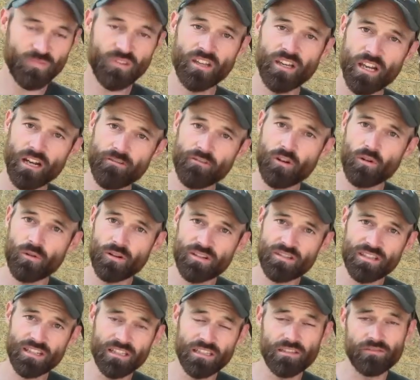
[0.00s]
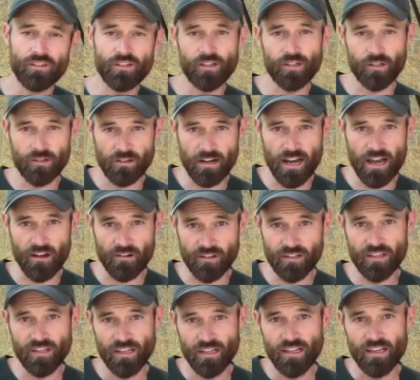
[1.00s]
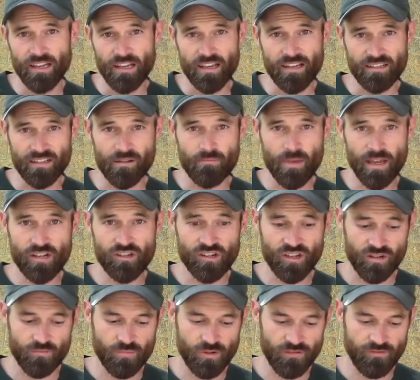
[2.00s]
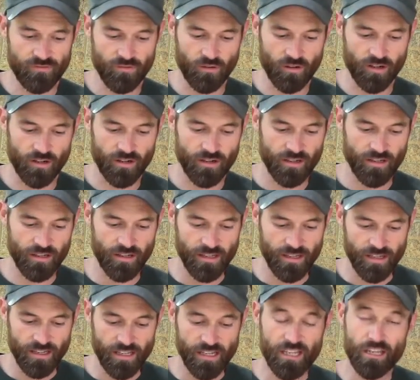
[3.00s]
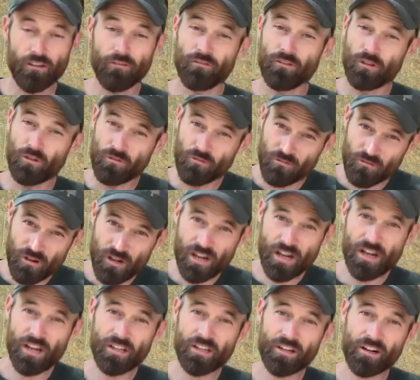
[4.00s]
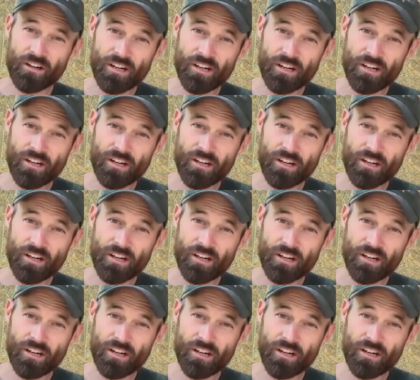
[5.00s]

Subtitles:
And of course they live underground, as I mentioned before. if you really are